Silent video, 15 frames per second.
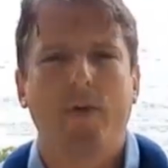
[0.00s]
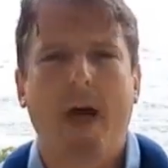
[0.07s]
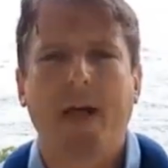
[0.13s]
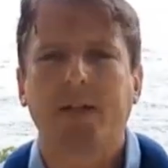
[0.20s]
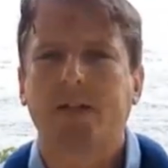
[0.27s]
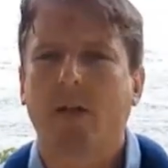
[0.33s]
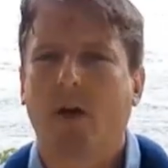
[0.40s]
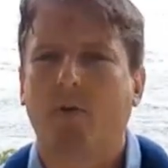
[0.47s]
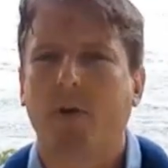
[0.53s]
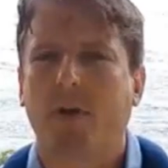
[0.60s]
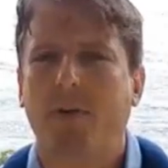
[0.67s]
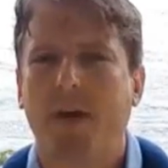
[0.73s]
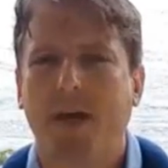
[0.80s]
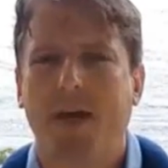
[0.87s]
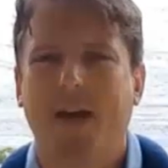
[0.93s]
that stuck
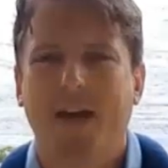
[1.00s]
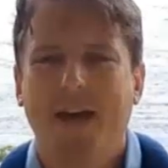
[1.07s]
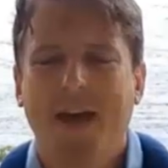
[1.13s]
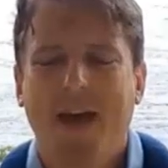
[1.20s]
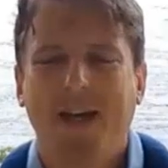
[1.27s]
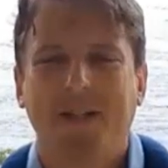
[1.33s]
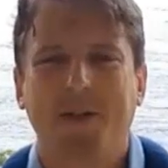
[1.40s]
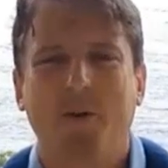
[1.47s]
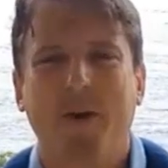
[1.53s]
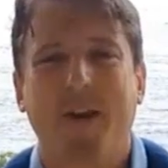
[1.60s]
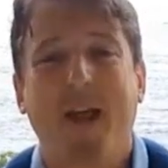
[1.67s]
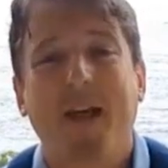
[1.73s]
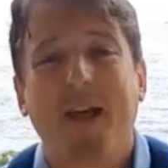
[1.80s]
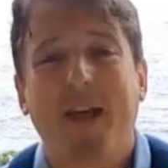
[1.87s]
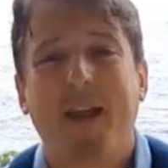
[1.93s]
with me. And so
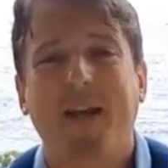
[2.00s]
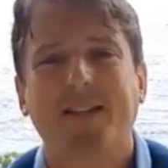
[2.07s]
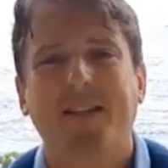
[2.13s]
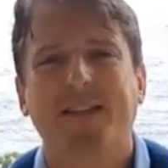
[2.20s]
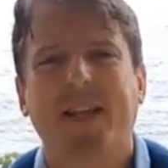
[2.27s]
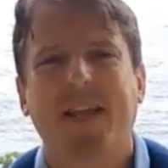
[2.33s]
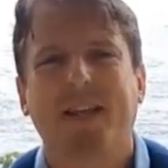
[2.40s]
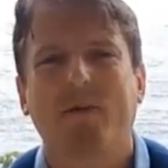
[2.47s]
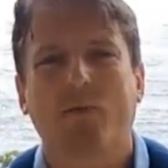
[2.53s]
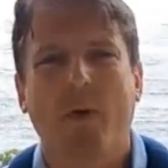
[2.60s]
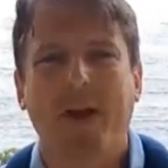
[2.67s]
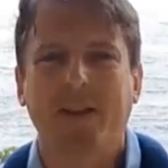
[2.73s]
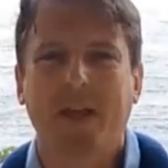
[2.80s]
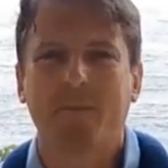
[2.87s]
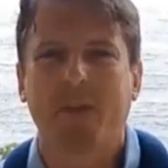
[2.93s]
in essence, like,
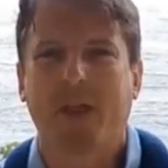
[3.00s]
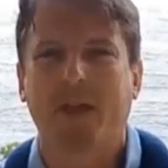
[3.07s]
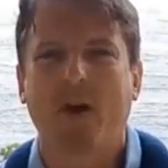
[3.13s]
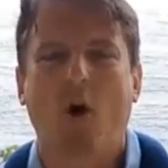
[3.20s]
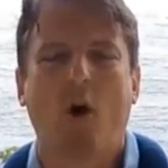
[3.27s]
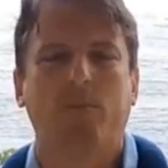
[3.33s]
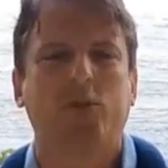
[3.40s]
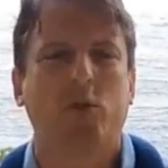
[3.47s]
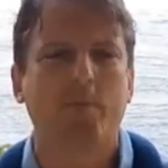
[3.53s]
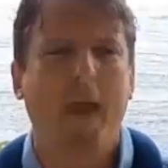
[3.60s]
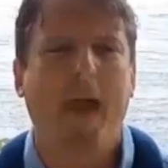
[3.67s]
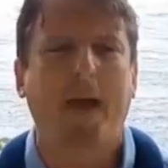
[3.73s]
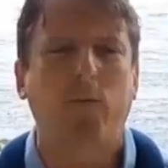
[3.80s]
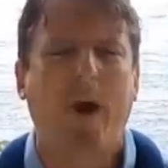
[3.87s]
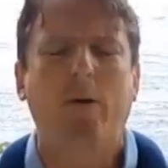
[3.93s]
regularly I'd be like, oh, I'm so
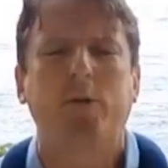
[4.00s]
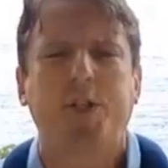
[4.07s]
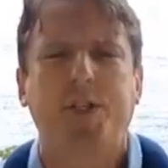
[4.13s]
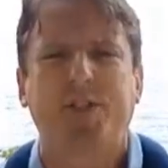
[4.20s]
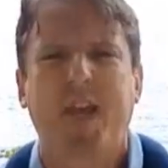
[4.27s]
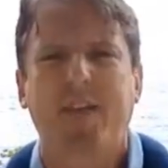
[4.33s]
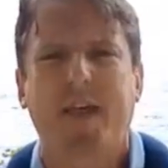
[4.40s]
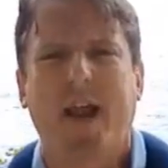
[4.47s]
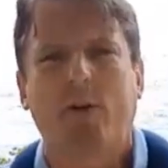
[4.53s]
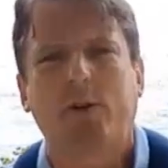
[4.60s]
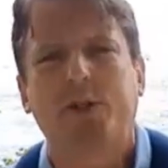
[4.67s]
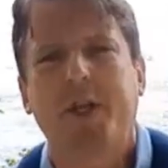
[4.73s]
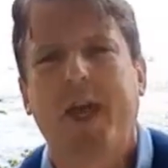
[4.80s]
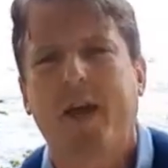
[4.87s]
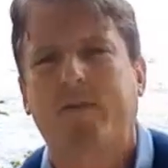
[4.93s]
mad. Why would she say that? How
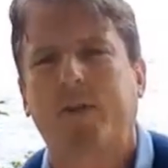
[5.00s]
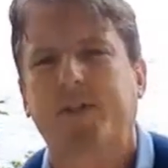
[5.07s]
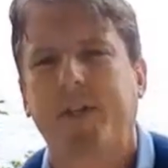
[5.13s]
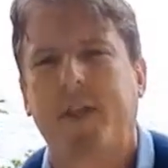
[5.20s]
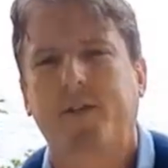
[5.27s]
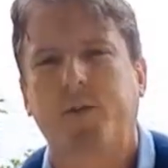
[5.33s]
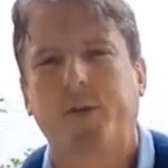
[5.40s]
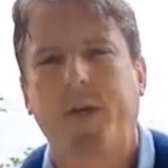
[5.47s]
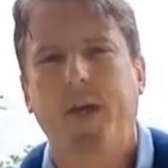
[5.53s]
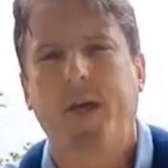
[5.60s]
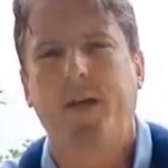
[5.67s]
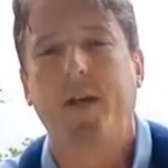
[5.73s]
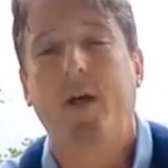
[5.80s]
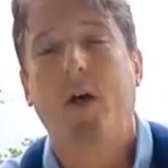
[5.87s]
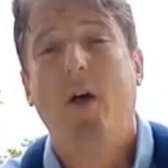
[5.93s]
could she ever say that to a
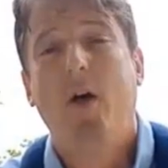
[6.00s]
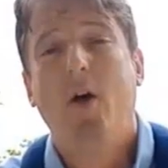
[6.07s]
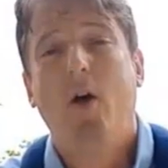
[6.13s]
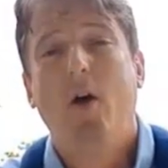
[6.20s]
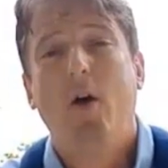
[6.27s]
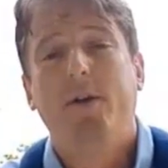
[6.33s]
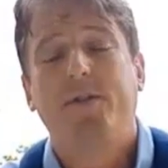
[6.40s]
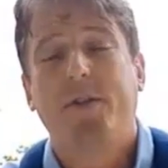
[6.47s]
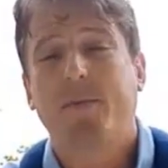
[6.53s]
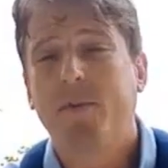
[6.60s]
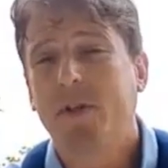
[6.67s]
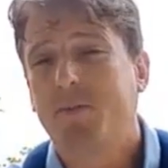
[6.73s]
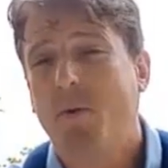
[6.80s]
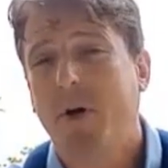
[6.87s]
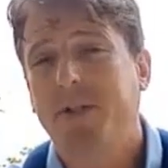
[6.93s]
kid?
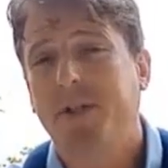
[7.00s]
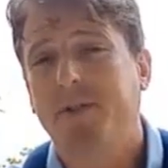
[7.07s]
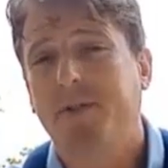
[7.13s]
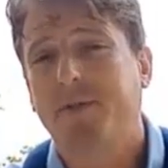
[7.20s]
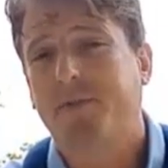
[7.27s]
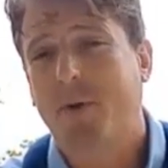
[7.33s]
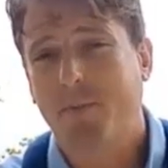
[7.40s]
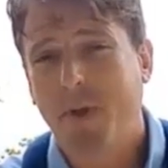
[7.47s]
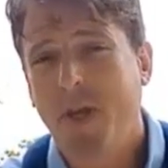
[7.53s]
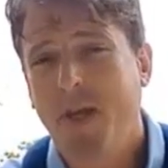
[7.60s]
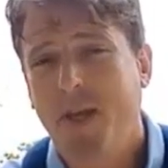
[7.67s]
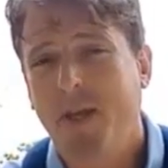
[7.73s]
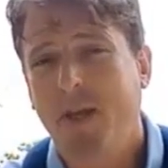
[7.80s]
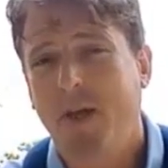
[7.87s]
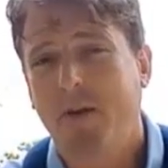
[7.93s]
Difference is for
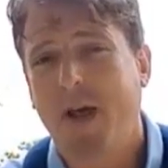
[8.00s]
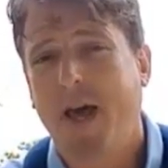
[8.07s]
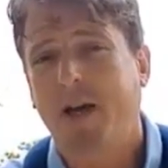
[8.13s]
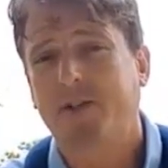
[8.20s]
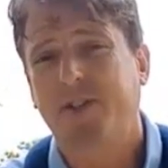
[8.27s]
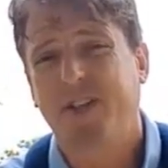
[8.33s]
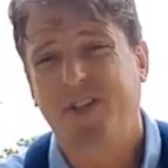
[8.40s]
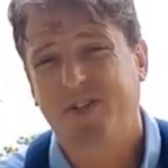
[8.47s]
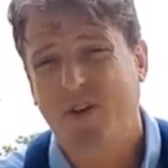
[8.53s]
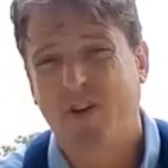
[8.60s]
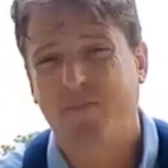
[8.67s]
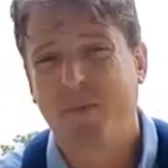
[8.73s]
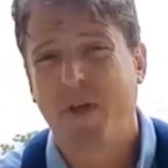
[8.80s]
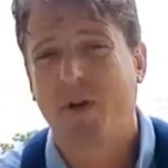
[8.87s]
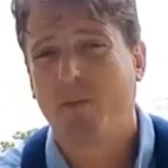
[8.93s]
me, it actually
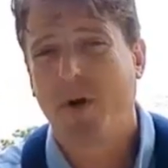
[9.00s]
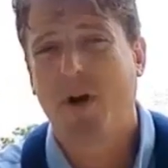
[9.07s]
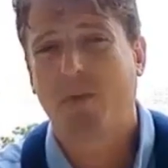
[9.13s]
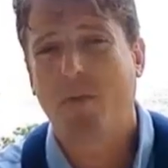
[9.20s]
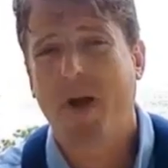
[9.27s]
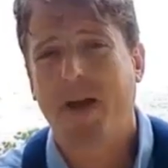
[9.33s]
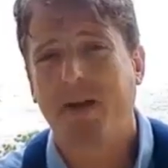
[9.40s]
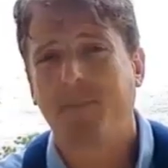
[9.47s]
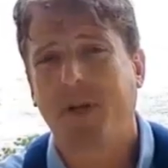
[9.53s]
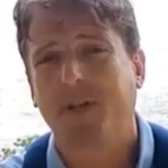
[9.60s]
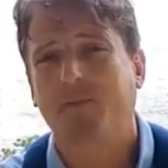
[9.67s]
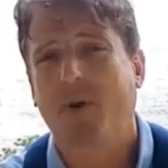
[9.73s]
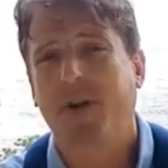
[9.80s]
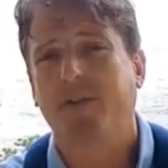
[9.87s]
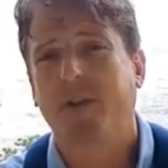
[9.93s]
served me in a weird way,
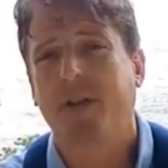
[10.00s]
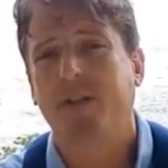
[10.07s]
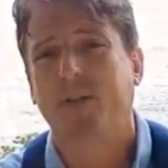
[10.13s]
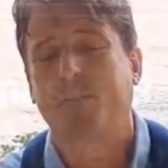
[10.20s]
because what it did